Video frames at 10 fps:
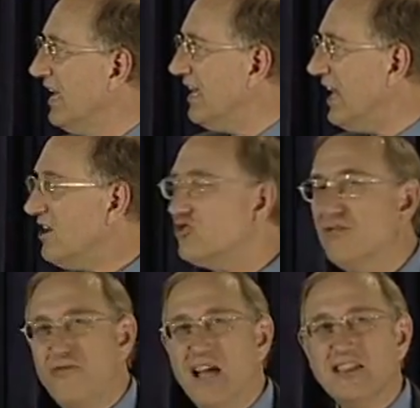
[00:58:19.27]
In
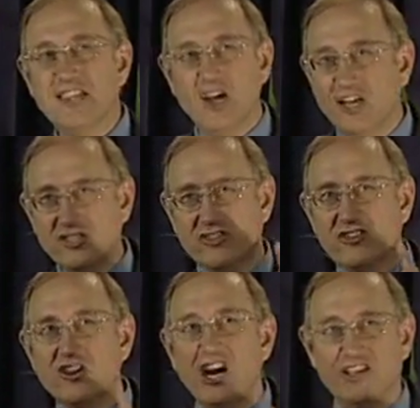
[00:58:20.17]
actual fact, the
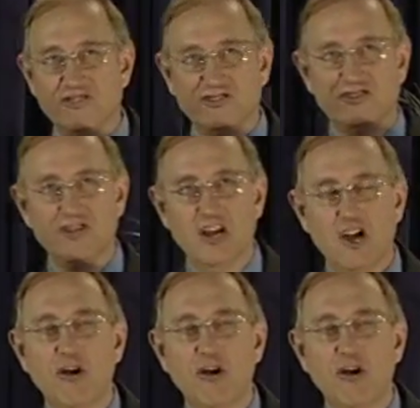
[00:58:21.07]
Ostrogoths